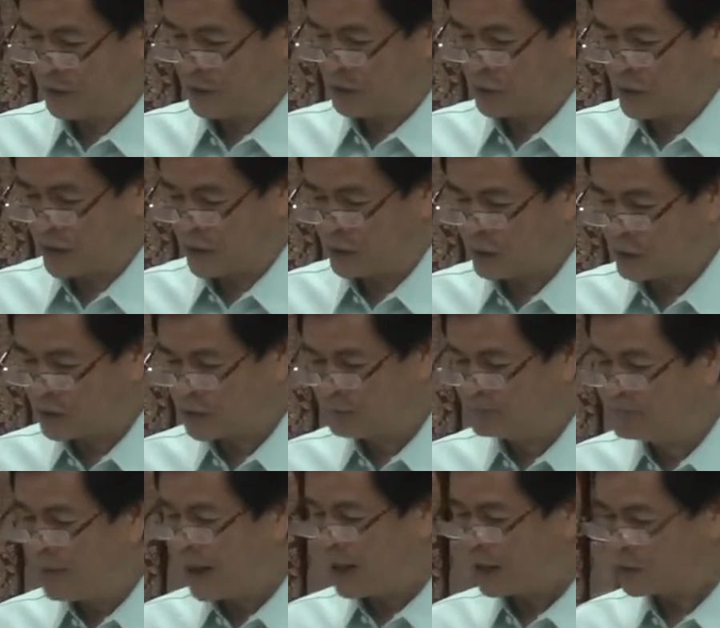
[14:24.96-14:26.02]
You can only
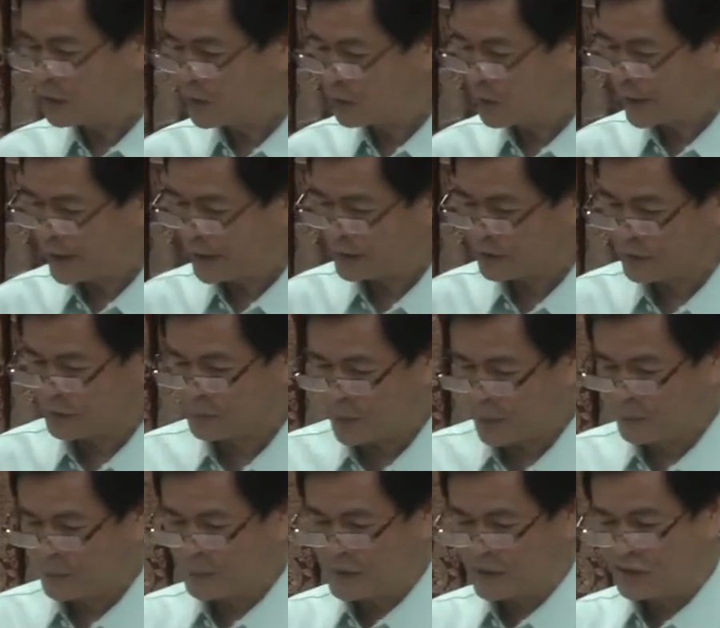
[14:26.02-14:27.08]
bow your head or
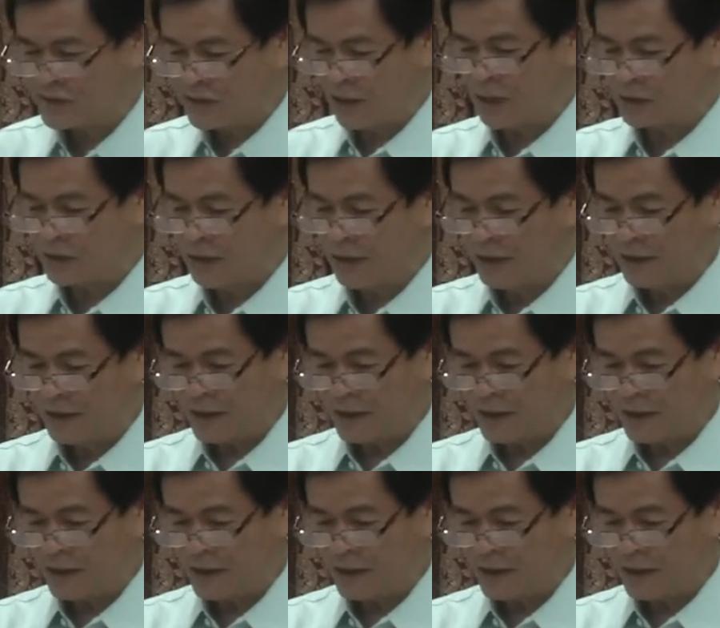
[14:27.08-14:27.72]
probably shout